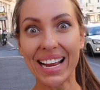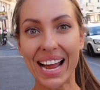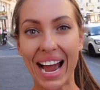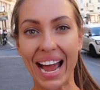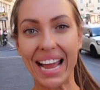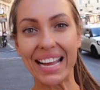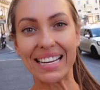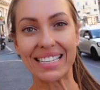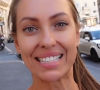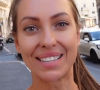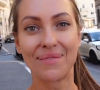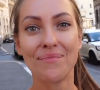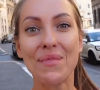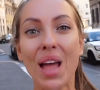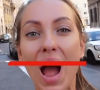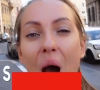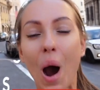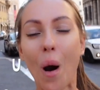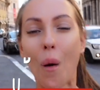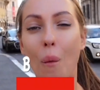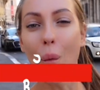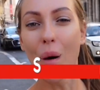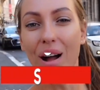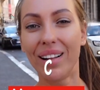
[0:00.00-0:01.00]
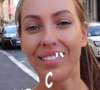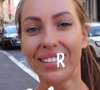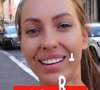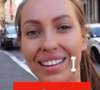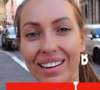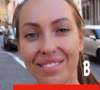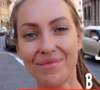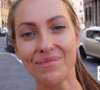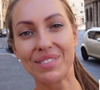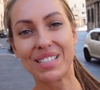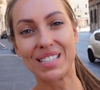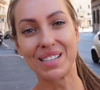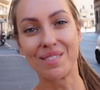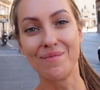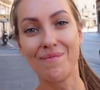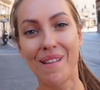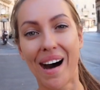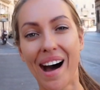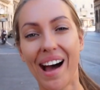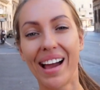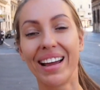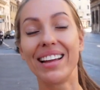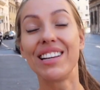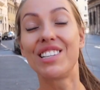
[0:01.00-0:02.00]
guys, welcome to
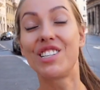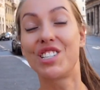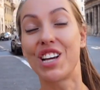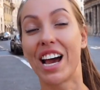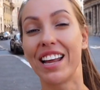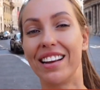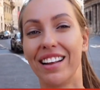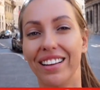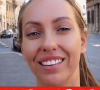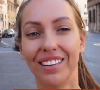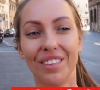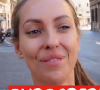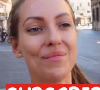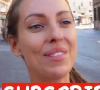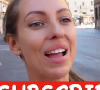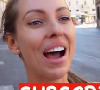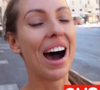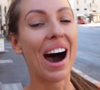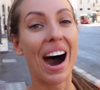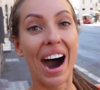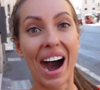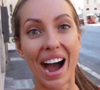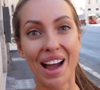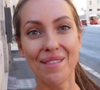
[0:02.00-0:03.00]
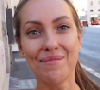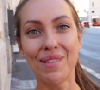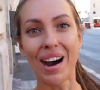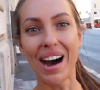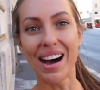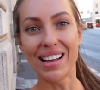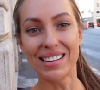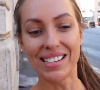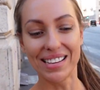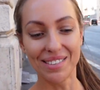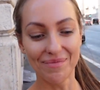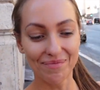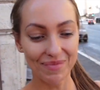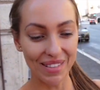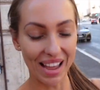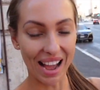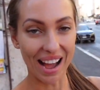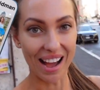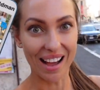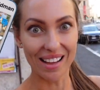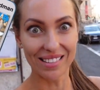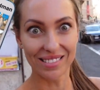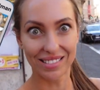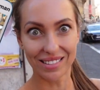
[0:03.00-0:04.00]
my channel. I'm Anna
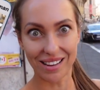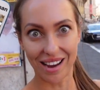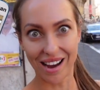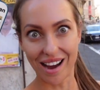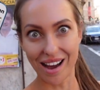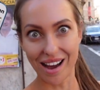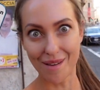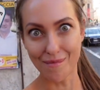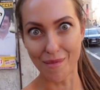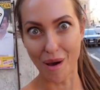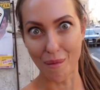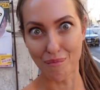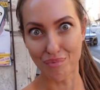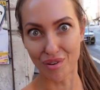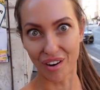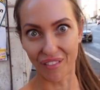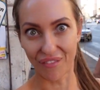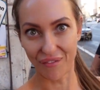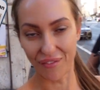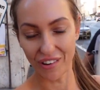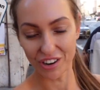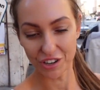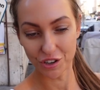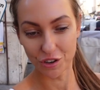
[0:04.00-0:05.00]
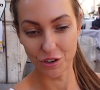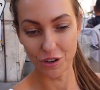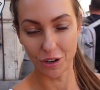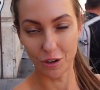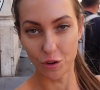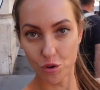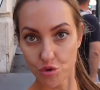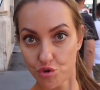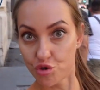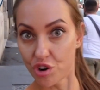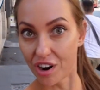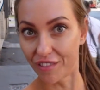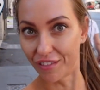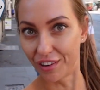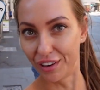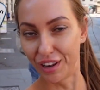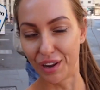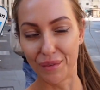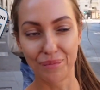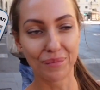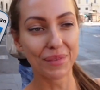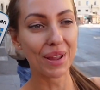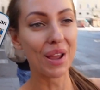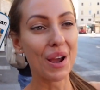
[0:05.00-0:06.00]
and I'm a professional
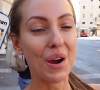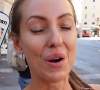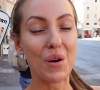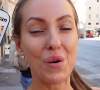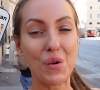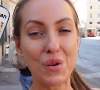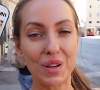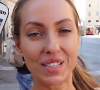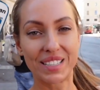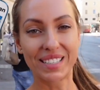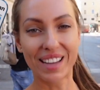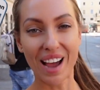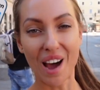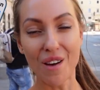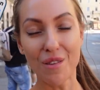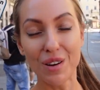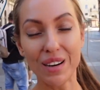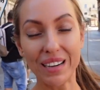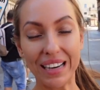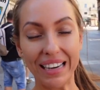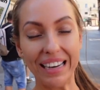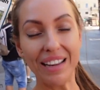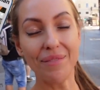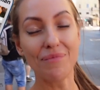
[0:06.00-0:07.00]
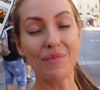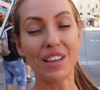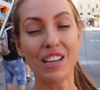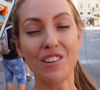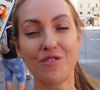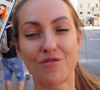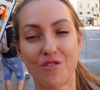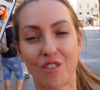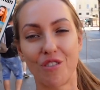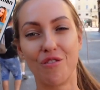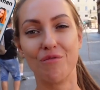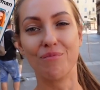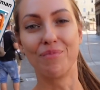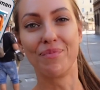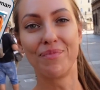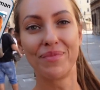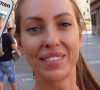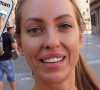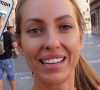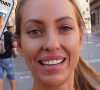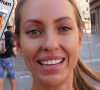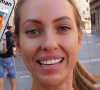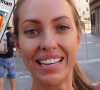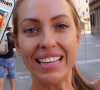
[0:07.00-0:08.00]
traveler who is currently in Rome.
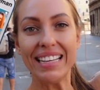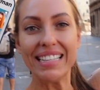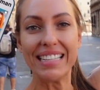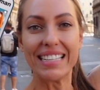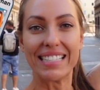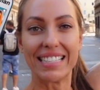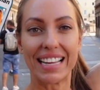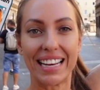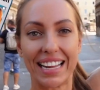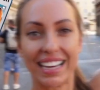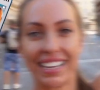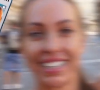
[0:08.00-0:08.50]
In Italy.